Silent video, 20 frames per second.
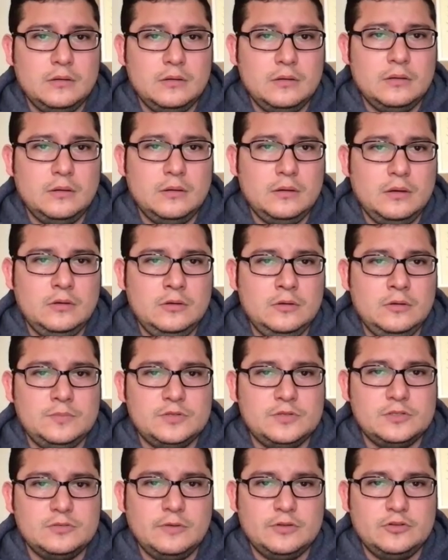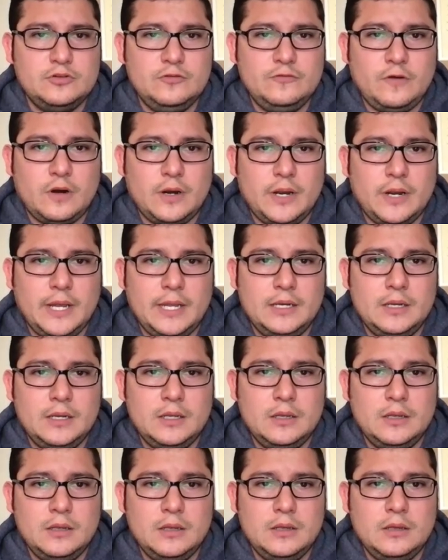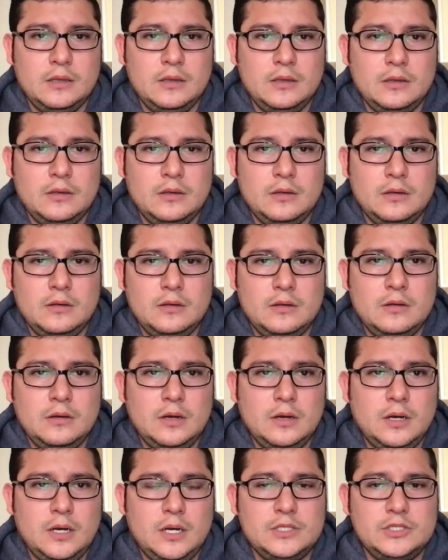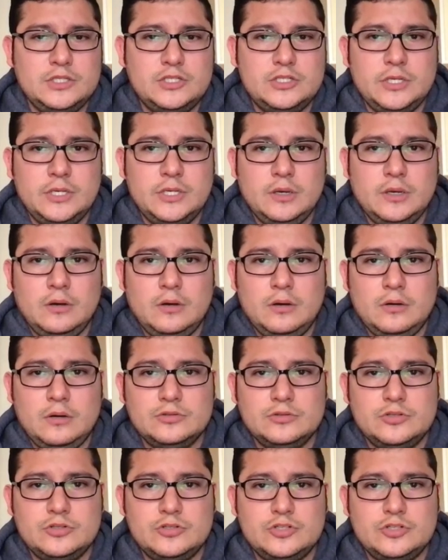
went too far ahead, until